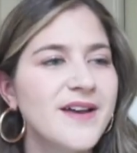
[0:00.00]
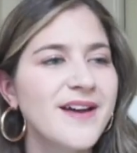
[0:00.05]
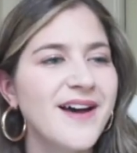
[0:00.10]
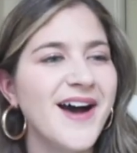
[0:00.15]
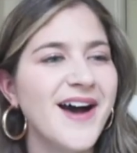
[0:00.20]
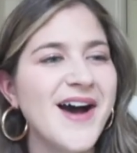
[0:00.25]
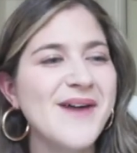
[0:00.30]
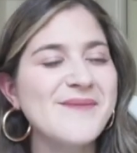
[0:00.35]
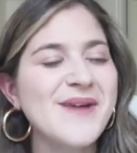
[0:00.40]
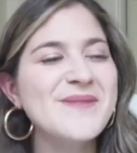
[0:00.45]

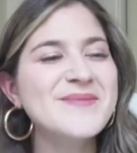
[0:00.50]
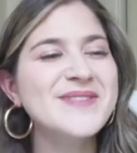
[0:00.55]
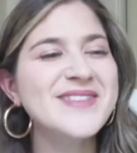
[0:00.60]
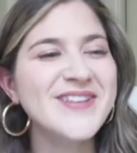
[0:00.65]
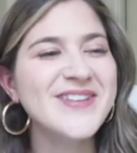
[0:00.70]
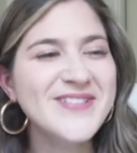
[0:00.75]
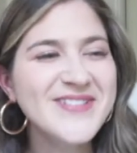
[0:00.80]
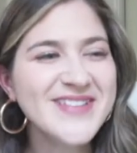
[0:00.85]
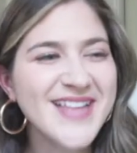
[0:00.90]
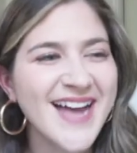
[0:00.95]
I'm
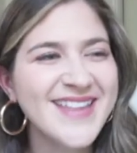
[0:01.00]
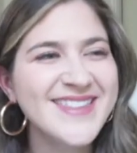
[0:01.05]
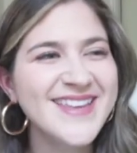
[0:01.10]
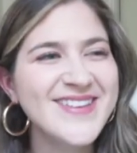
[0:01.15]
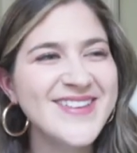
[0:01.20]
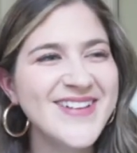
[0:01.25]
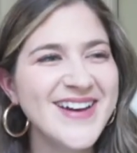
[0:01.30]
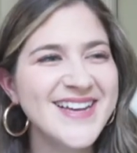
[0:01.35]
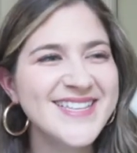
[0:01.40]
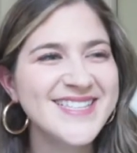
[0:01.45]
so glad that
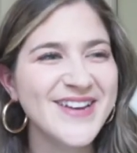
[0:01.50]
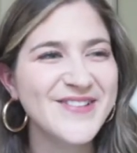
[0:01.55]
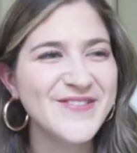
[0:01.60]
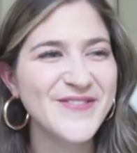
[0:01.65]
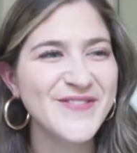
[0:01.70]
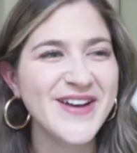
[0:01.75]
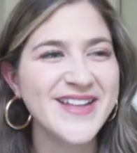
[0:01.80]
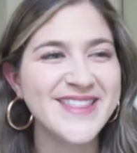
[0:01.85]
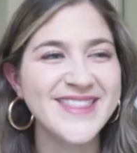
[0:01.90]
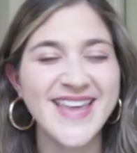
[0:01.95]
you guys had fun.